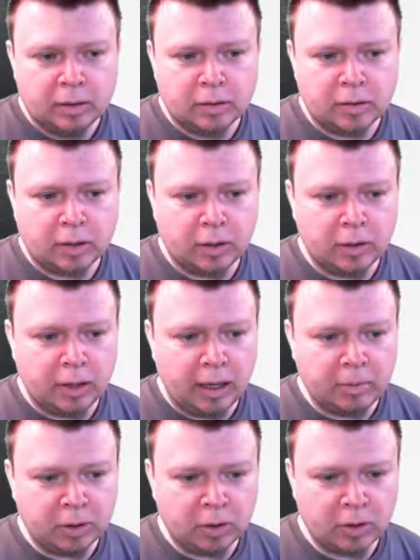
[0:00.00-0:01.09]
So the
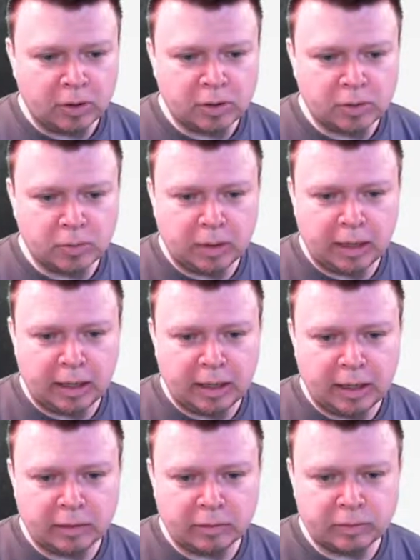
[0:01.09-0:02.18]
labor costs will
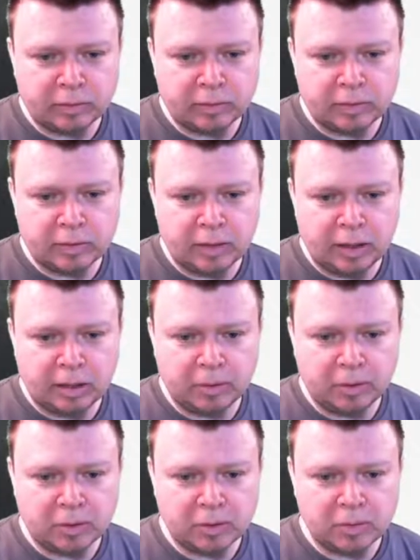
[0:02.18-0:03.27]
have labor
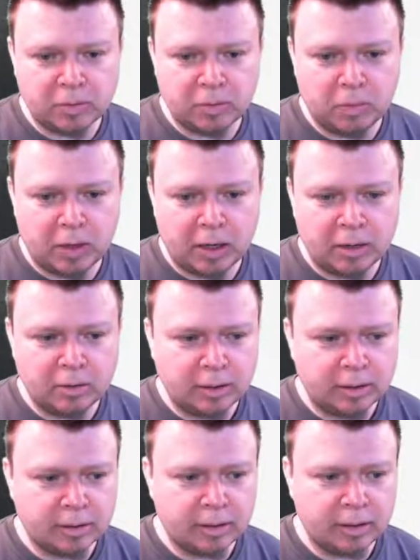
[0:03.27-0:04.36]
costs
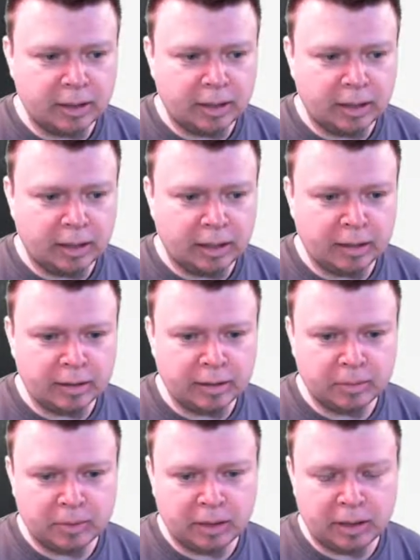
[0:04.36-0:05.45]
100, and
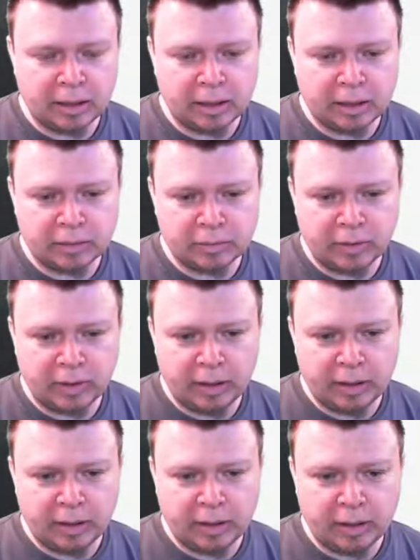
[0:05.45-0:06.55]
it will have
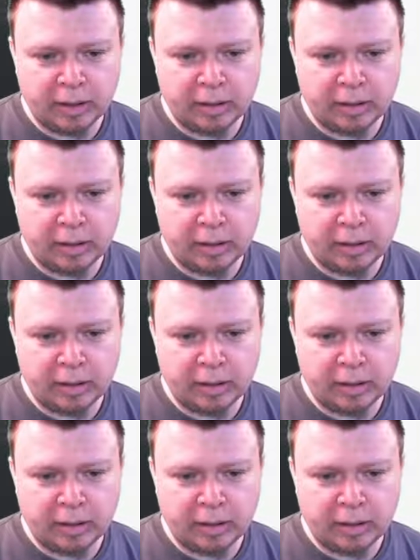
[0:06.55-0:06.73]
the